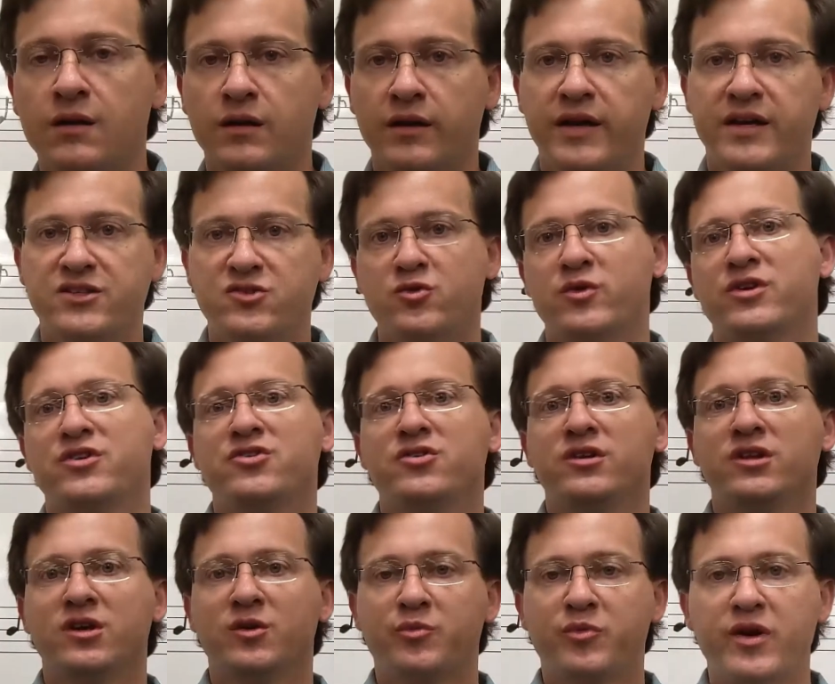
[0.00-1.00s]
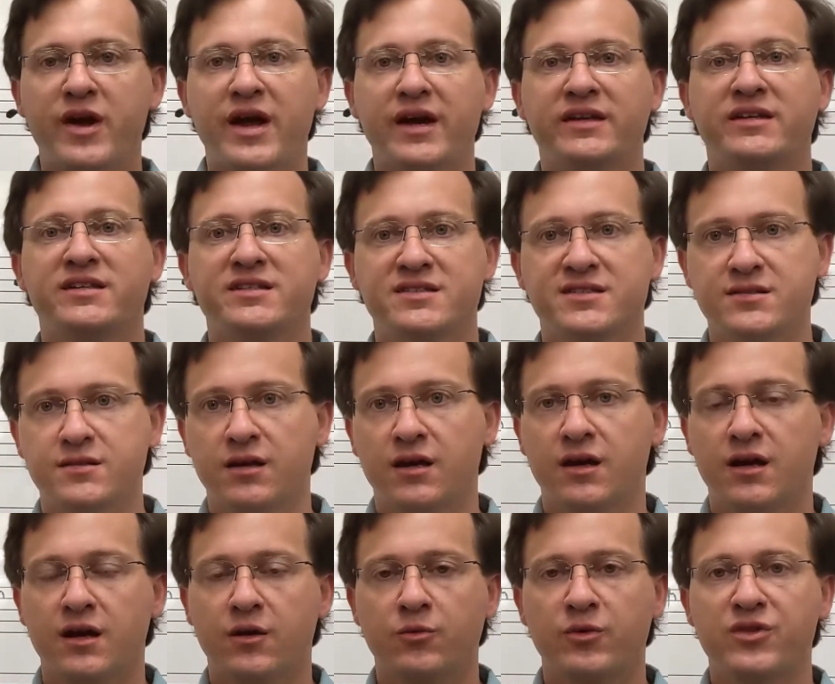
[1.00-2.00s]
Okay, so we're going to do a little practice
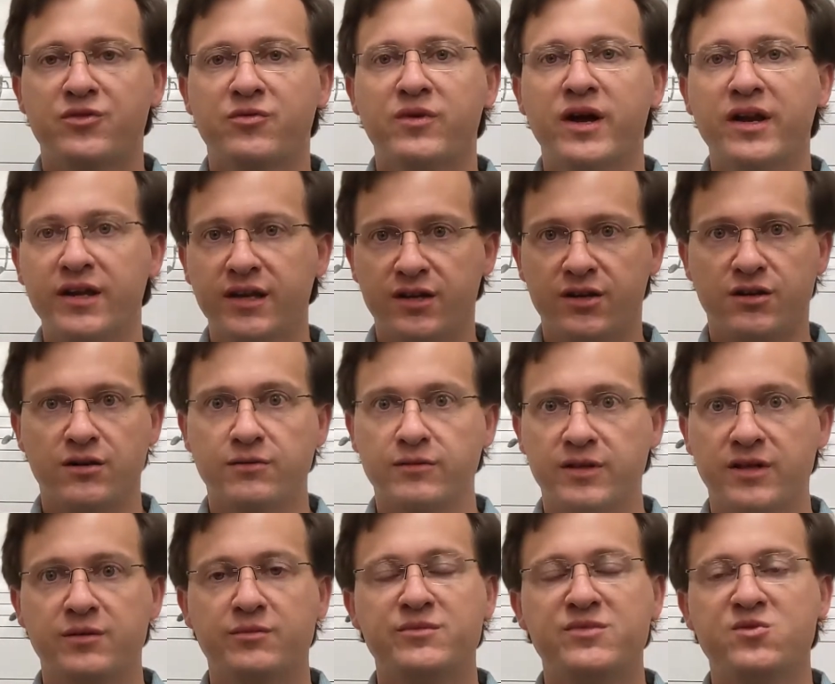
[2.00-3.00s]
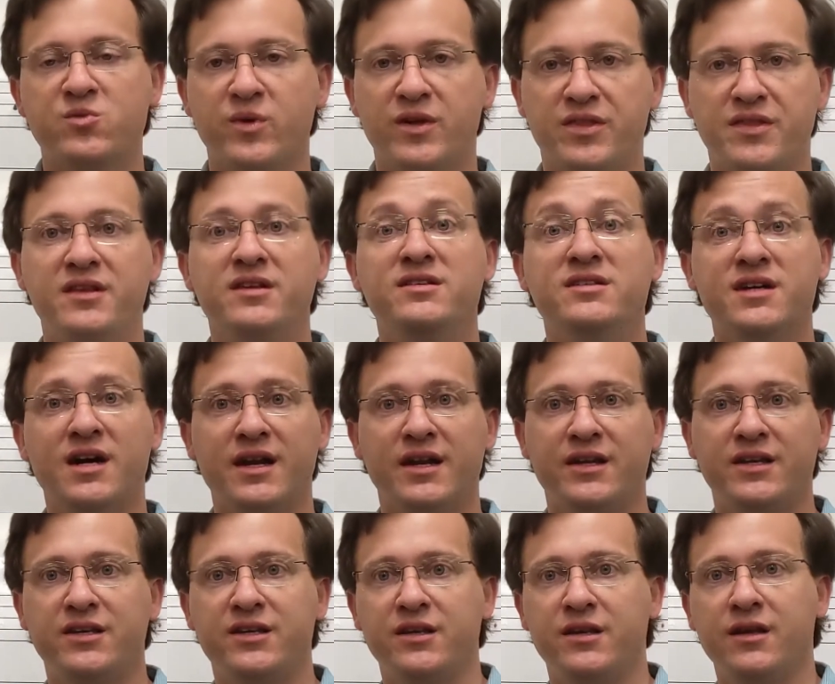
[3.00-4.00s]
with writing in our rhythms with
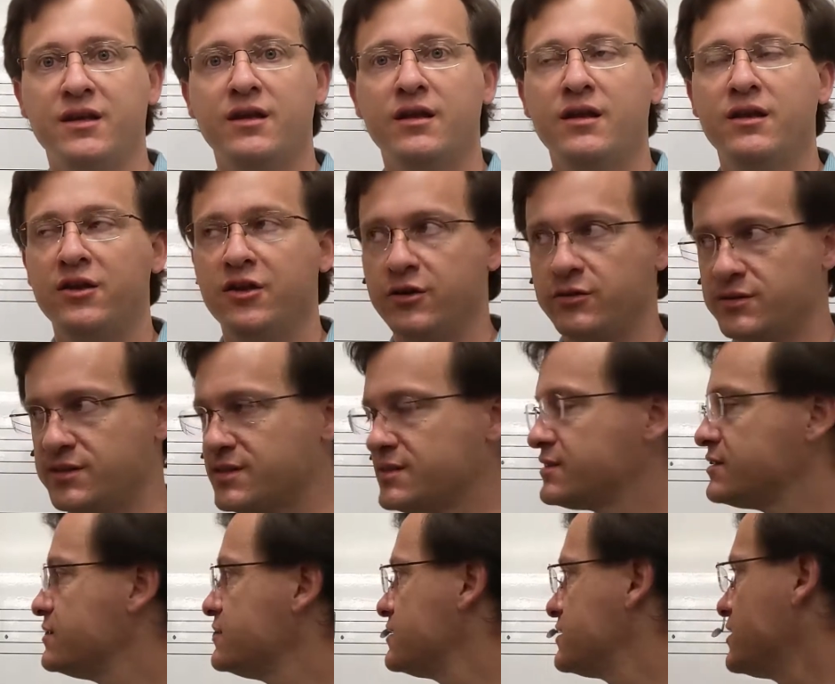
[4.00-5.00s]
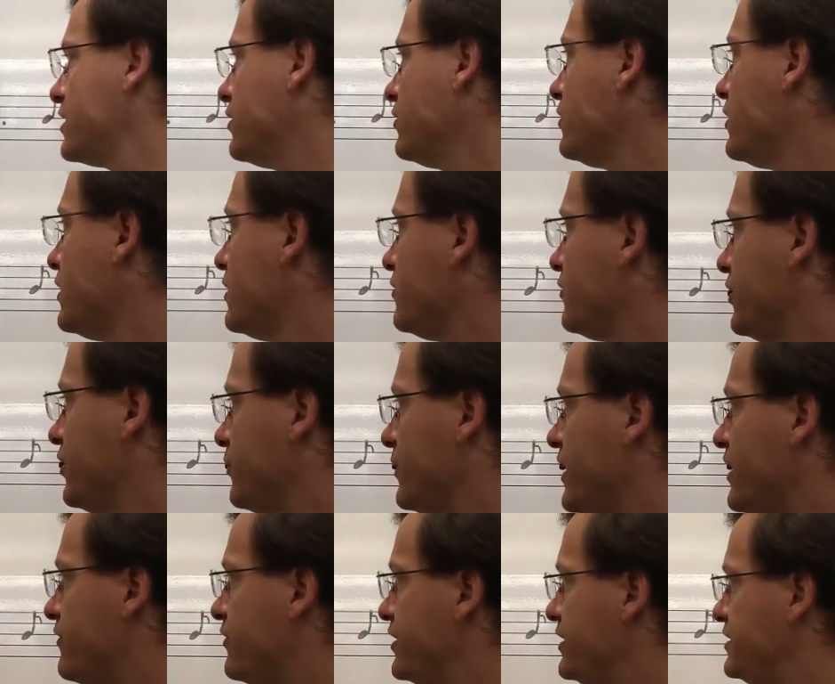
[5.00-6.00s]
dotted notes. So here we
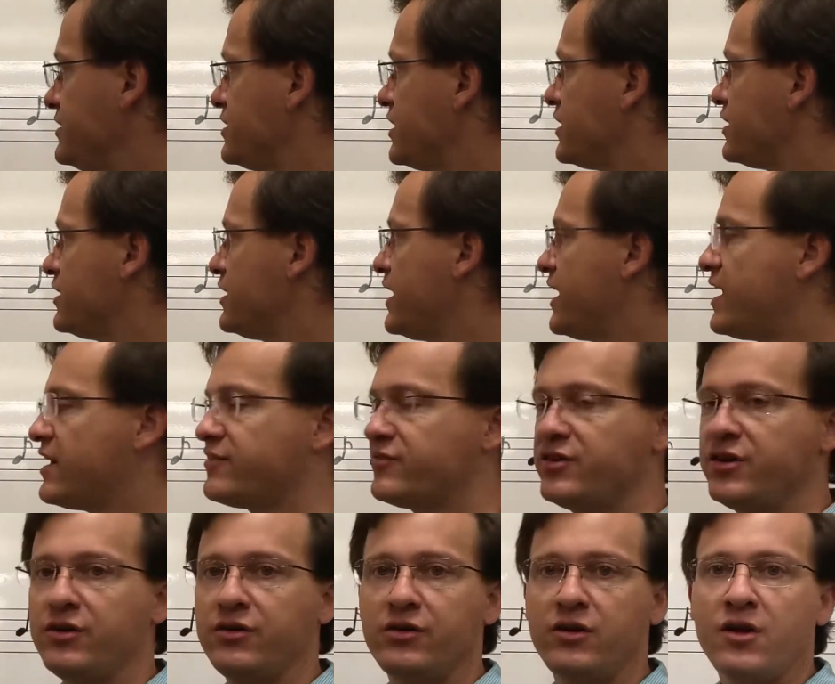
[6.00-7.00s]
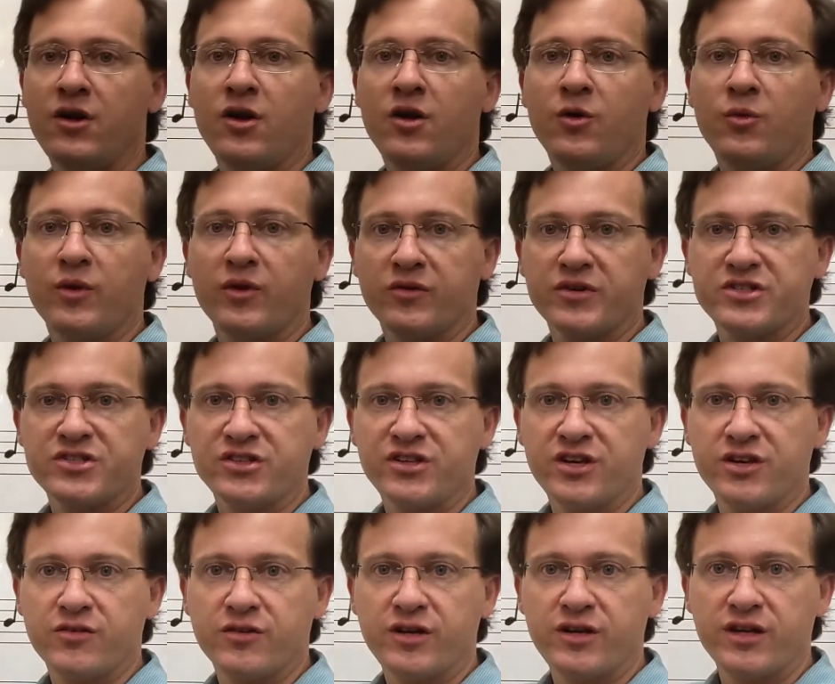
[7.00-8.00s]
have a dotted half note. We originally
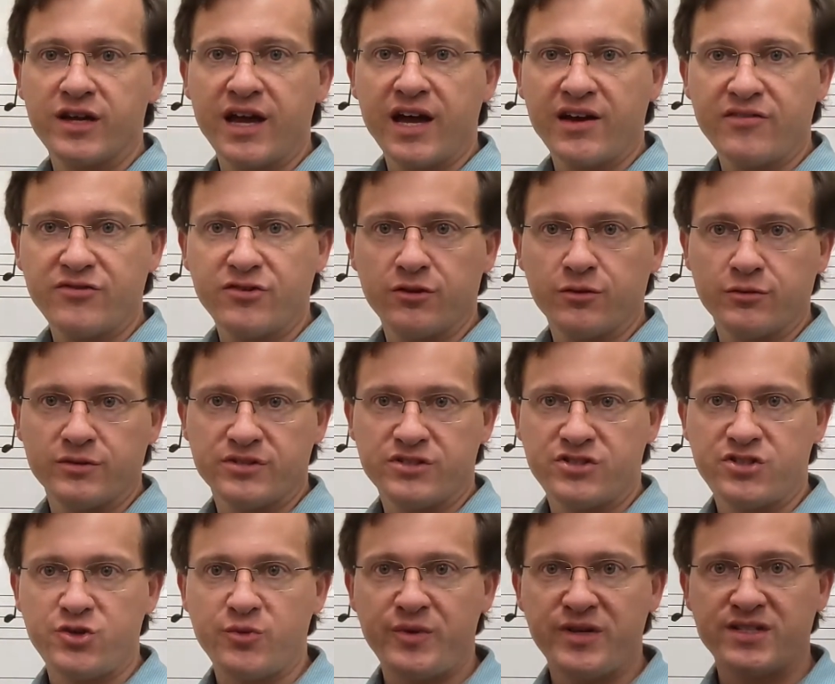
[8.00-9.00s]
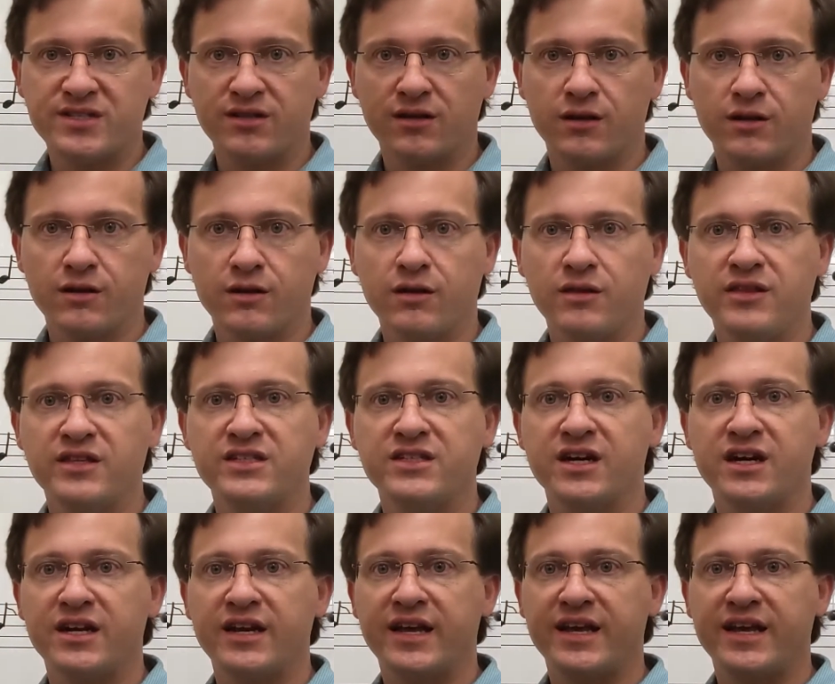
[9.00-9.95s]
agreed a half note was 2 beats long. The dot